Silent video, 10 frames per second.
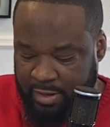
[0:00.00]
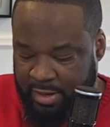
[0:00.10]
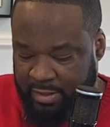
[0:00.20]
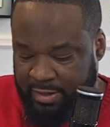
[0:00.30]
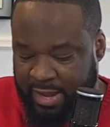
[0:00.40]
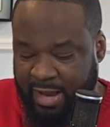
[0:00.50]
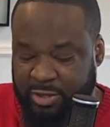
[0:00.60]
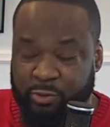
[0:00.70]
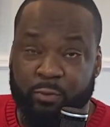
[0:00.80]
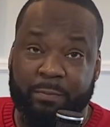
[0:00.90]
and then the
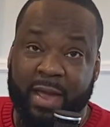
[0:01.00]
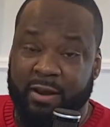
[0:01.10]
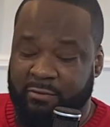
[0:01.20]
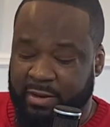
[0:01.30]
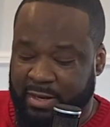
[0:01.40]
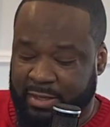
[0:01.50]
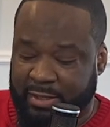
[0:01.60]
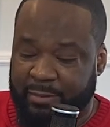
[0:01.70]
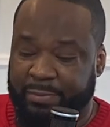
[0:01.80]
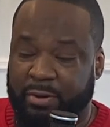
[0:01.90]
actual battery
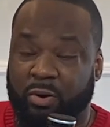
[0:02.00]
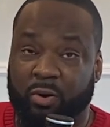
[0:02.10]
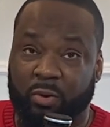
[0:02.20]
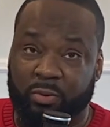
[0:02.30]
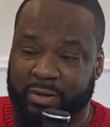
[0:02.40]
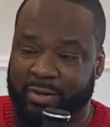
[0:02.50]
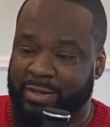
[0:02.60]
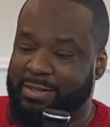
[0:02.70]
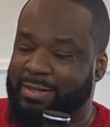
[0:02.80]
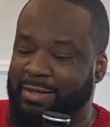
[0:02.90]
clip holder.
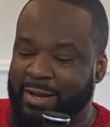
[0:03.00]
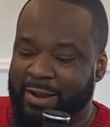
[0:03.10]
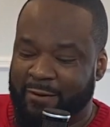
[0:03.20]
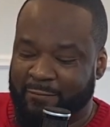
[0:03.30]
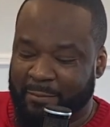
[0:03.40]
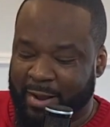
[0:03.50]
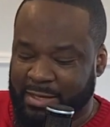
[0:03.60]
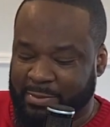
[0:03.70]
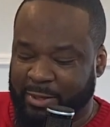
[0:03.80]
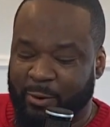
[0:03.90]
This
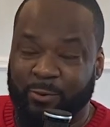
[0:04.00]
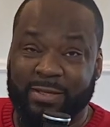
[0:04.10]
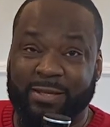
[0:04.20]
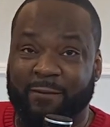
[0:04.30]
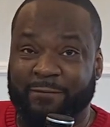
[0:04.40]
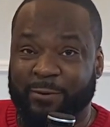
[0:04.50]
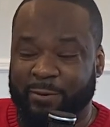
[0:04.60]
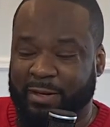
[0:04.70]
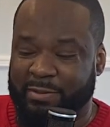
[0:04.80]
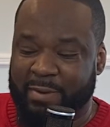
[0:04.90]
reminds me of the old cell phone
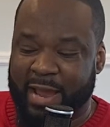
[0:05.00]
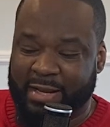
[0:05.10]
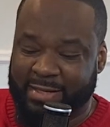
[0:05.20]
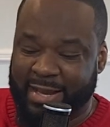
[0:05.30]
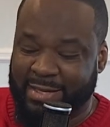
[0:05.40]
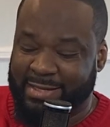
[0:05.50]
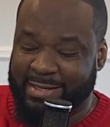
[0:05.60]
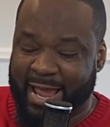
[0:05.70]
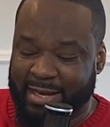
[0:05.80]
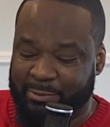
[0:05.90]
clips back in the day. That's
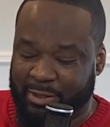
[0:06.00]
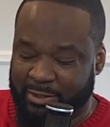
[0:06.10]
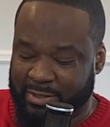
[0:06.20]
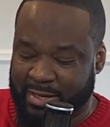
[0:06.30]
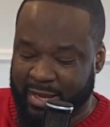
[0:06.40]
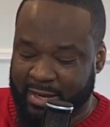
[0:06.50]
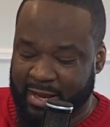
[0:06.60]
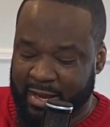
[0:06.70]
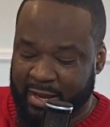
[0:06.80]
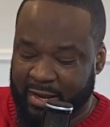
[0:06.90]
exactly what it looks like.
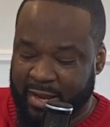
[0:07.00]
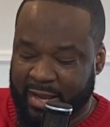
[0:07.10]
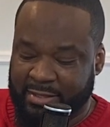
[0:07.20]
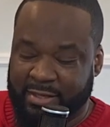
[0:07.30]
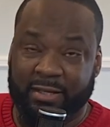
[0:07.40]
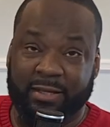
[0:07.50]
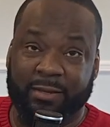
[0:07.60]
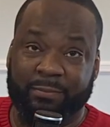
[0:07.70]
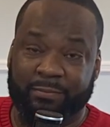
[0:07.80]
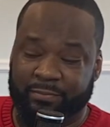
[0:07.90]
It has the
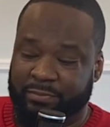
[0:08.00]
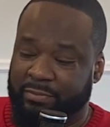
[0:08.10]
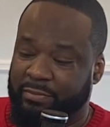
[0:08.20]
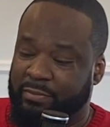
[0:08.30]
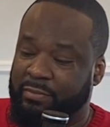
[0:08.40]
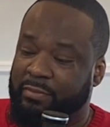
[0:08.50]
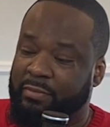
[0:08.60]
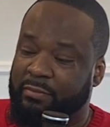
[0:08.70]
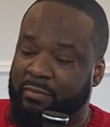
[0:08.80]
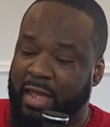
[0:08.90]
clip
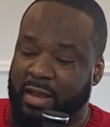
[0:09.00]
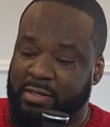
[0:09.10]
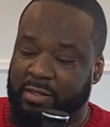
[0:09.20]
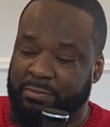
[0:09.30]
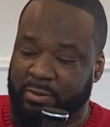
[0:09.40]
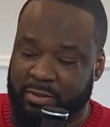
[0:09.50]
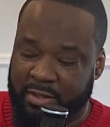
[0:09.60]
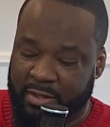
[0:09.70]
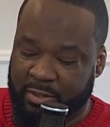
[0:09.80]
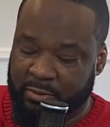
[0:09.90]
actually built in,
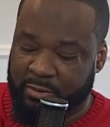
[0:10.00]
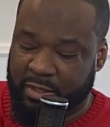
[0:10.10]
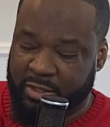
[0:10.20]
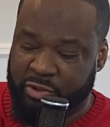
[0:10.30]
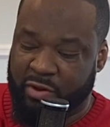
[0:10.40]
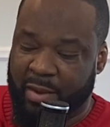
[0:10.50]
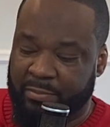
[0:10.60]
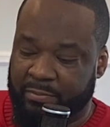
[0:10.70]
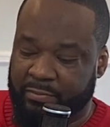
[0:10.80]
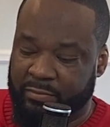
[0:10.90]
a little strap
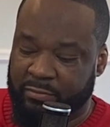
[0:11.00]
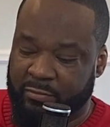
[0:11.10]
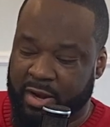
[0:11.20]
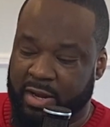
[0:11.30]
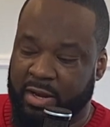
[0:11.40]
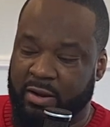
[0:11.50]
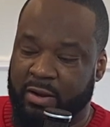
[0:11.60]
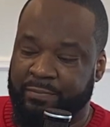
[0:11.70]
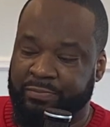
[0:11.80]
right here.